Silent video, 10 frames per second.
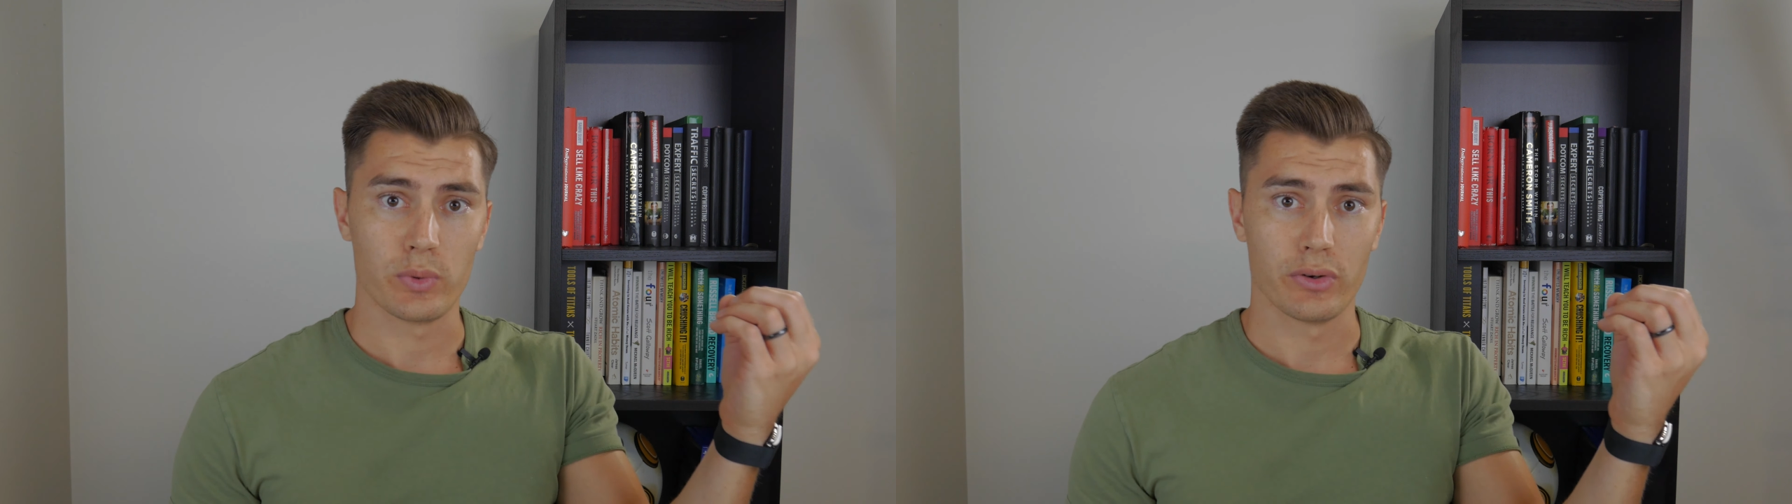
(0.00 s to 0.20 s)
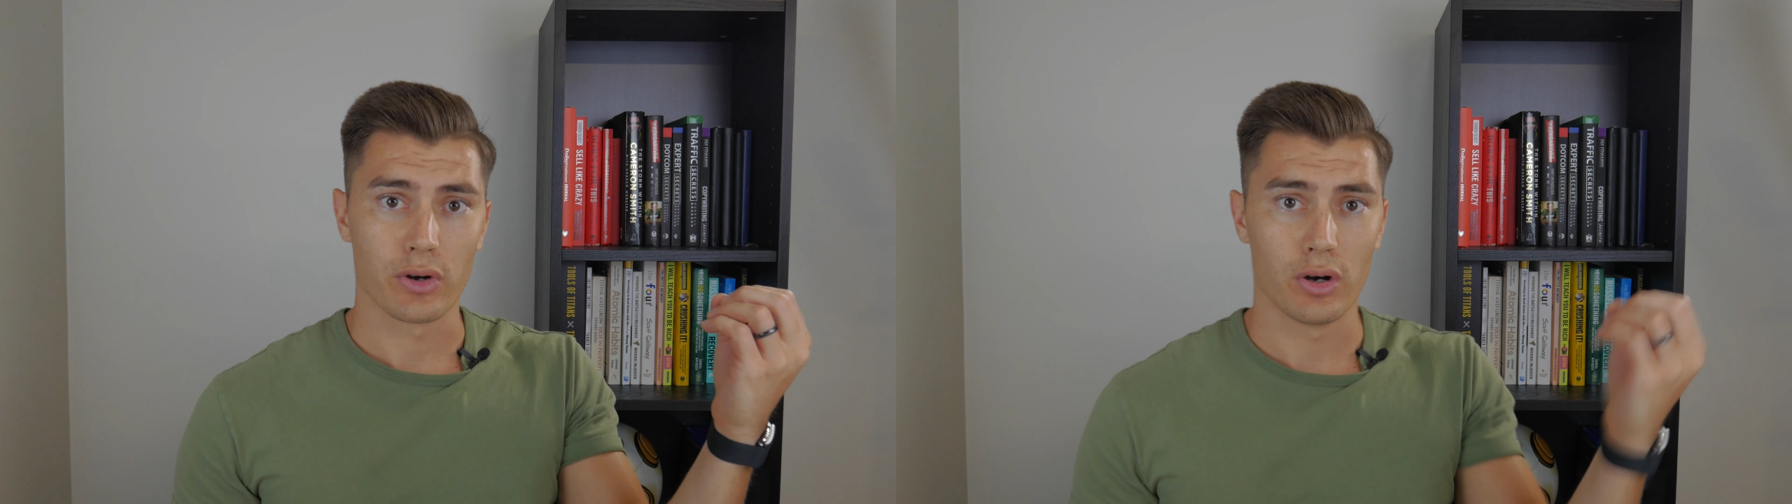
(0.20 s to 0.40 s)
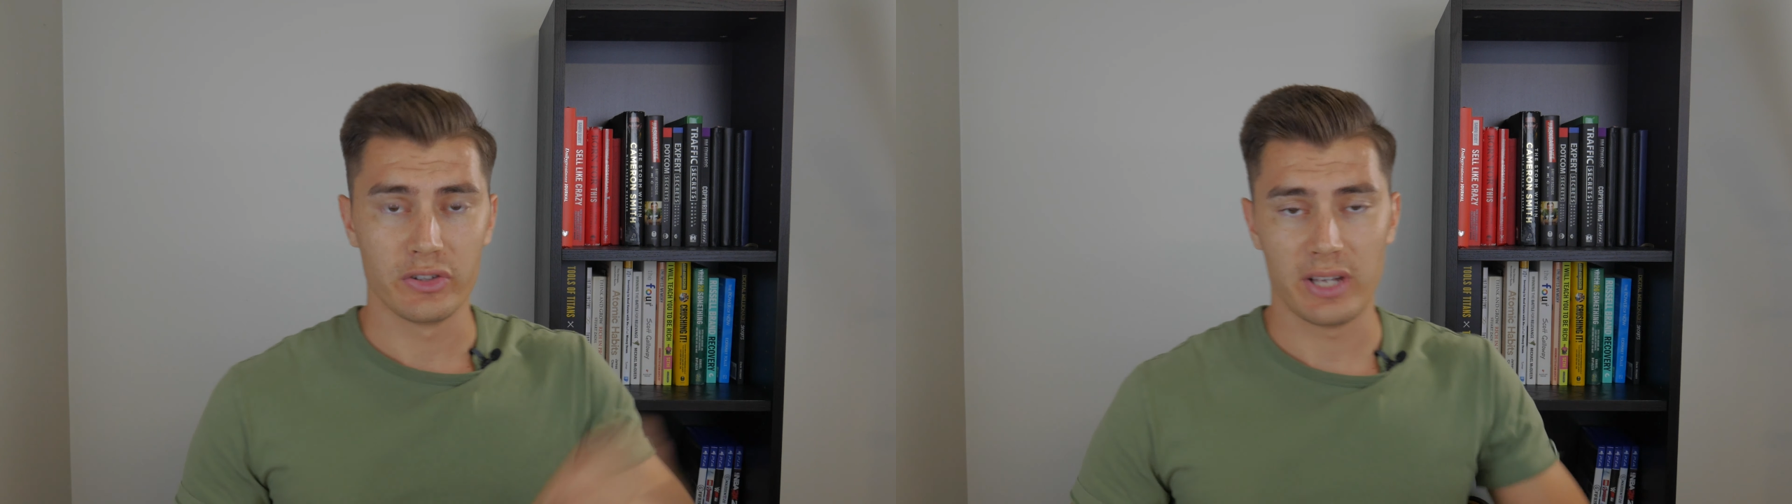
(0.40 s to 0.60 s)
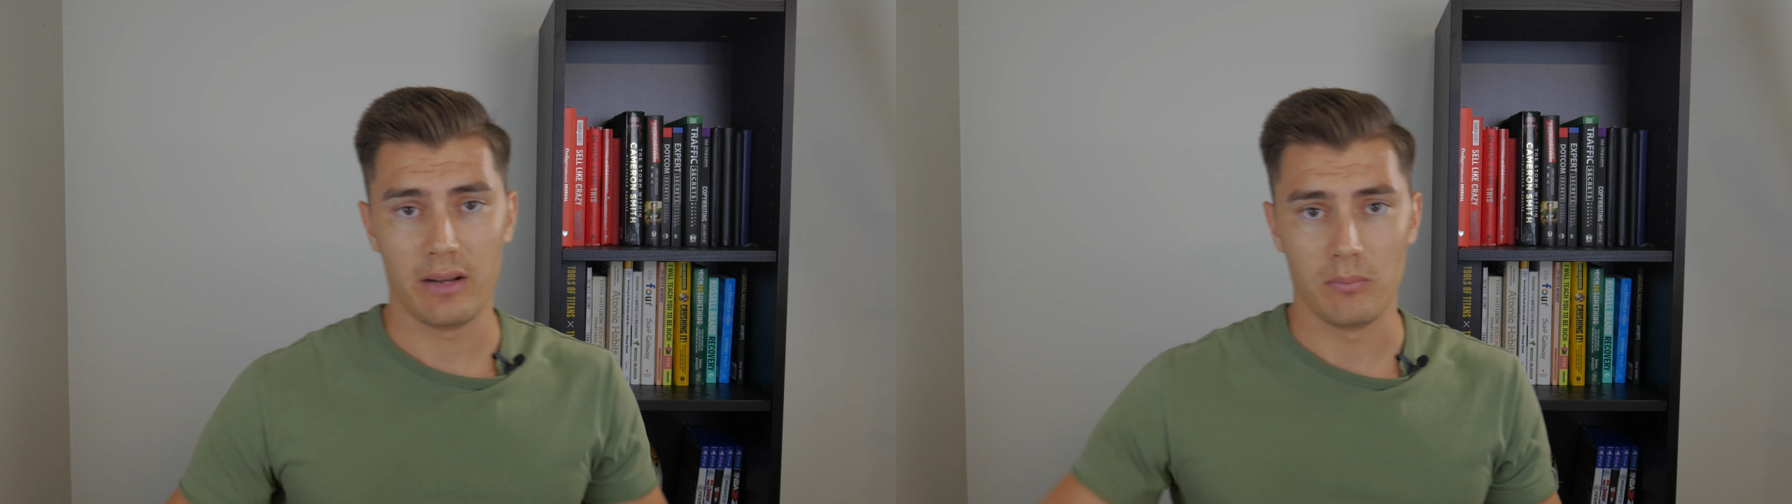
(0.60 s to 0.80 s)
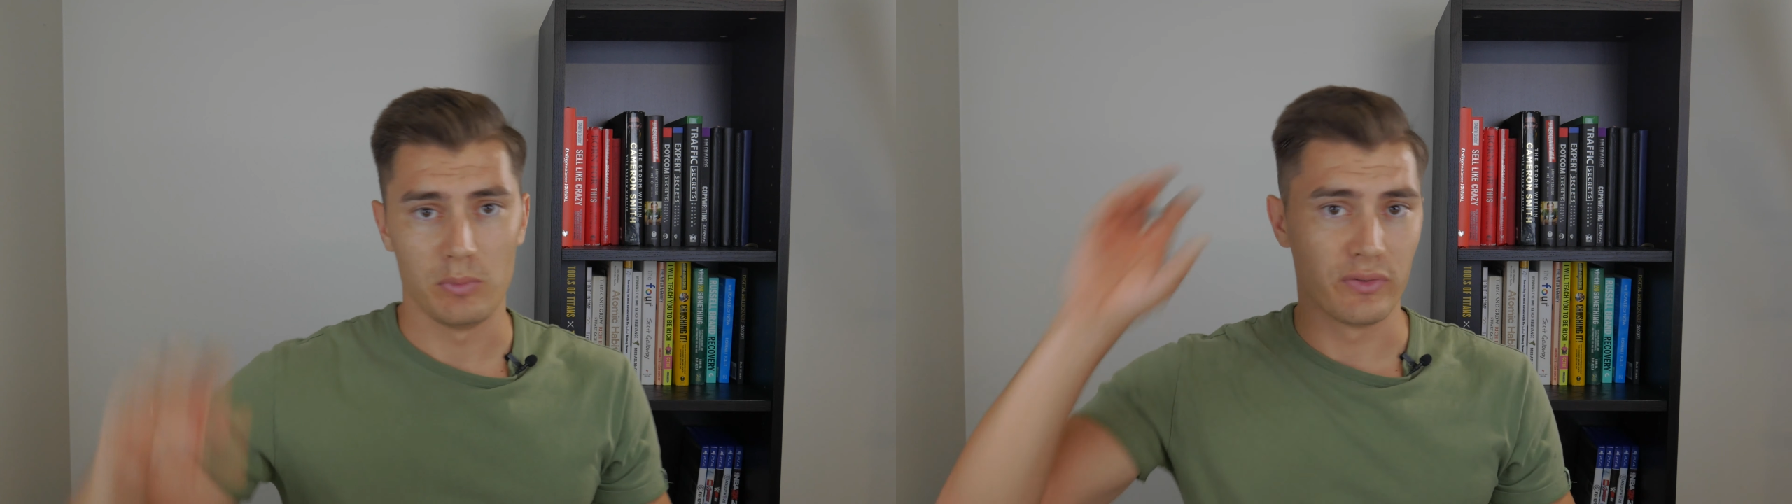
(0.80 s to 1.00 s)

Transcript: with your content,